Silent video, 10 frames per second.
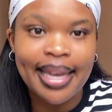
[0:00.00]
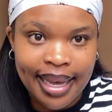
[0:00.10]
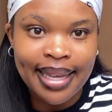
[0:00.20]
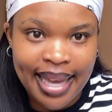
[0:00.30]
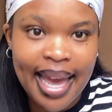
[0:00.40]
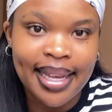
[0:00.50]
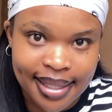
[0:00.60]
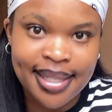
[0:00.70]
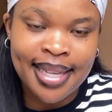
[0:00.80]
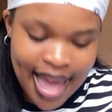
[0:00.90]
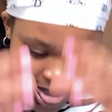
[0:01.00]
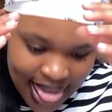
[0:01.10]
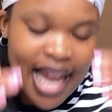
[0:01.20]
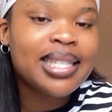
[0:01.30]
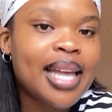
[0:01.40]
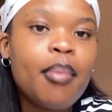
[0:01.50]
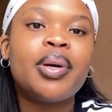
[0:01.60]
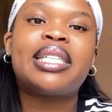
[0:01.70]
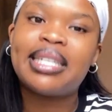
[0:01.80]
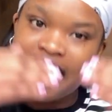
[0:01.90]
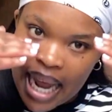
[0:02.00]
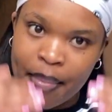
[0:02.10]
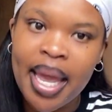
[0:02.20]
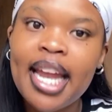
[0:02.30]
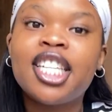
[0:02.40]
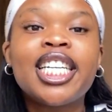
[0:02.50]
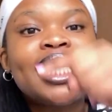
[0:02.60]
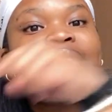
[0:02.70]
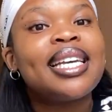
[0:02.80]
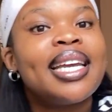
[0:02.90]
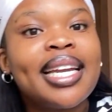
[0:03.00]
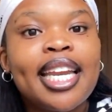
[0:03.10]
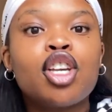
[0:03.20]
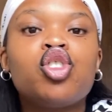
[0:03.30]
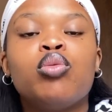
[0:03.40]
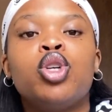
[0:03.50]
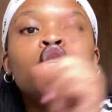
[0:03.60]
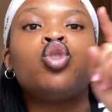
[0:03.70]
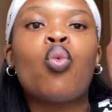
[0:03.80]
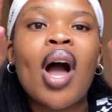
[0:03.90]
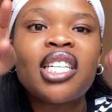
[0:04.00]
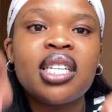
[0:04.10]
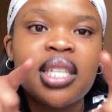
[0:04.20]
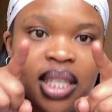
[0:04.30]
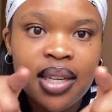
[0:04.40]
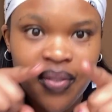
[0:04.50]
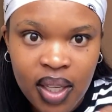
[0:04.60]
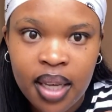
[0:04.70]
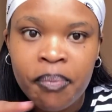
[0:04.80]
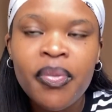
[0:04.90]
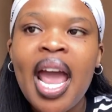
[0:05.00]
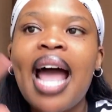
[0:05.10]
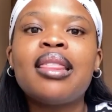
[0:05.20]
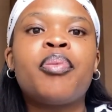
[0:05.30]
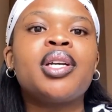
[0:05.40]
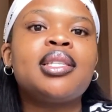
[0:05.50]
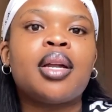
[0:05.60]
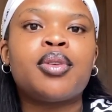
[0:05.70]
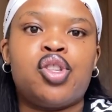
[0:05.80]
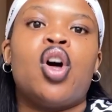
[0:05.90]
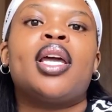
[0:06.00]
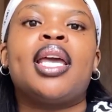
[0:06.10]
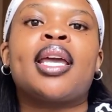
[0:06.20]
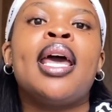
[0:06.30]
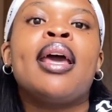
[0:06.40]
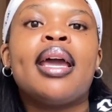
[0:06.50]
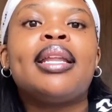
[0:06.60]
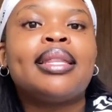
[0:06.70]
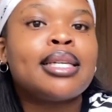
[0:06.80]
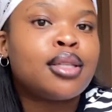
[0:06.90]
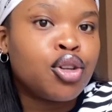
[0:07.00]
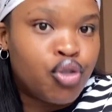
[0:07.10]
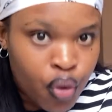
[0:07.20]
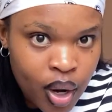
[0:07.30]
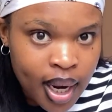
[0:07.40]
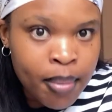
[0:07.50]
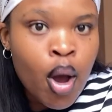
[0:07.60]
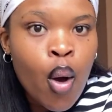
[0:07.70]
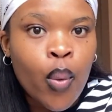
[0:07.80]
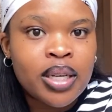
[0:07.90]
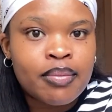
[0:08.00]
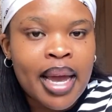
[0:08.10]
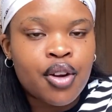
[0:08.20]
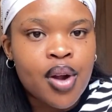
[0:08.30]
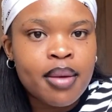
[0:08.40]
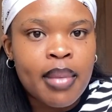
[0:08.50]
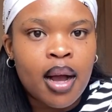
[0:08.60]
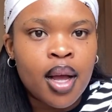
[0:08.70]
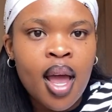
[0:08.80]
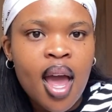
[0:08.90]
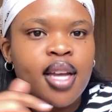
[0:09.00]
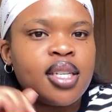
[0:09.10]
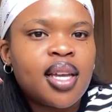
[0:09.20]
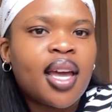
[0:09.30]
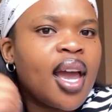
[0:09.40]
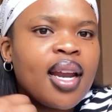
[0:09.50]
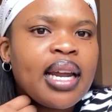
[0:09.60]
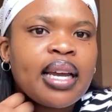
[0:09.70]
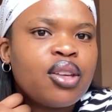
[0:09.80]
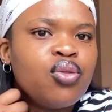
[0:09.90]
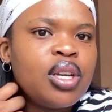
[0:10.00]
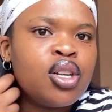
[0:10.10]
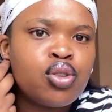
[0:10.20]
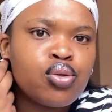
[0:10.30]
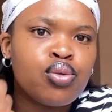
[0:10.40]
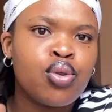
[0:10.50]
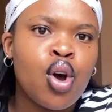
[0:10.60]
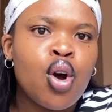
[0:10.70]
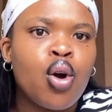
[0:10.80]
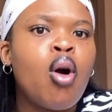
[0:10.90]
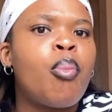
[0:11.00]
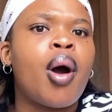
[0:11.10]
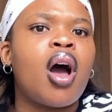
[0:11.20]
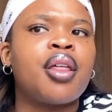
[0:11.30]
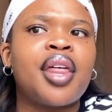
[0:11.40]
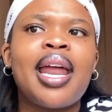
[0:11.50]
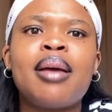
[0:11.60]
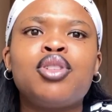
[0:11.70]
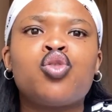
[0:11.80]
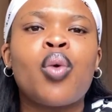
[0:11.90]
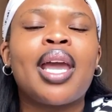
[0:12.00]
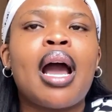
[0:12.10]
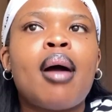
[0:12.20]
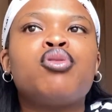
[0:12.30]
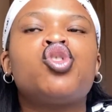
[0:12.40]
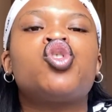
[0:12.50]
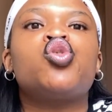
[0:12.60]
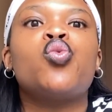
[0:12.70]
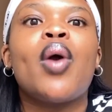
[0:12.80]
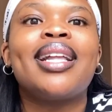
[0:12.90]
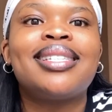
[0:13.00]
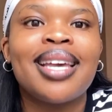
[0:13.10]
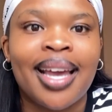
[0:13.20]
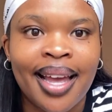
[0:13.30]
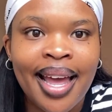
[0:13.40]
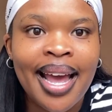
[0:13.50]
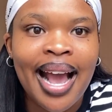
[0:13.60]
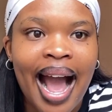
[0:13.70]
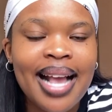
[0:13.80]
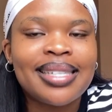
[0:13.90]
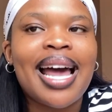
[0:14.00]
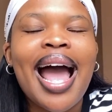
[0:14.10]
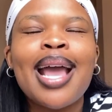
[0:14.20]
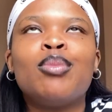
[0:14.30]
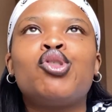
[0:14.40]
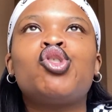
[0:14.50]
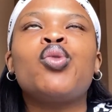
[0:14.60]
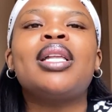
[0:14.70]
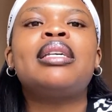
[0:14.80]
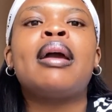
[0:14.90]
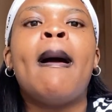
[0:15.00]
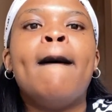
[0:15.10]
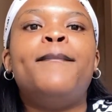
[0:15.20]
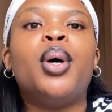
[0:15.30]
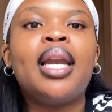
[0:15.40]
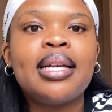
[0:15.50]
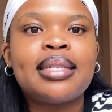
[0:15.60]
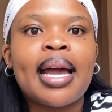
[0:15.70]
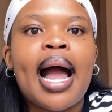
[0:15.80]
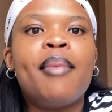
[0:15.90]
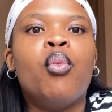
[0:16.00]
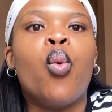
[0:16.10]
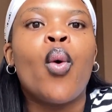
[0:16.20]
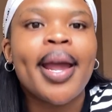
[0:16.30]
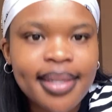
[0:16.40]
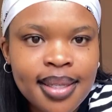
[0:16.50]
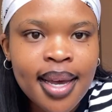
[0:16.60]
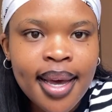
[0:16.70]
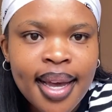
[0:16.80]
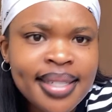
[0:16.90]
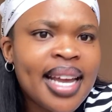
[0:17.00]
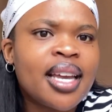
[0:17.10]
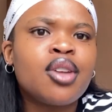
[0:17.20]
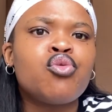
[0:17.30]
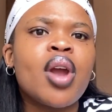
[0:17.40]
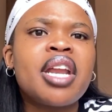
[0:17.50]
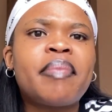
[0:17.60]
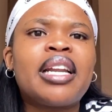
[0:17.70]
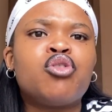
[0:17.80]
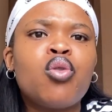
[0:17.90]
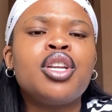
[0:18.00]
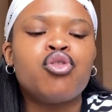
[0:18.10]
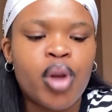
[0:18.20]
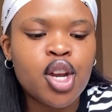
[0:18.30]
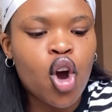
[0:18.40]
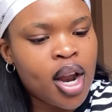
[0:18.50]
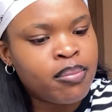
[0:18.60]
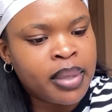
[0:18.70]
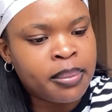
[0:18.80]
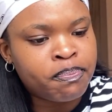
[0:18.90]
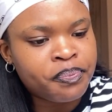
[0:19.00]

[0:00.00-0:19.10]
Yes, that same position I'm in. She's sitting next to me, she's watching TV, and the person that was knocking in this dream was my grandma. And she's like, hey, like, you need to go bath. And I'm just waking up, I'm sweating, guys. I am sweating bullets, like, I'm wet. It's like it rained, but it only rained on me.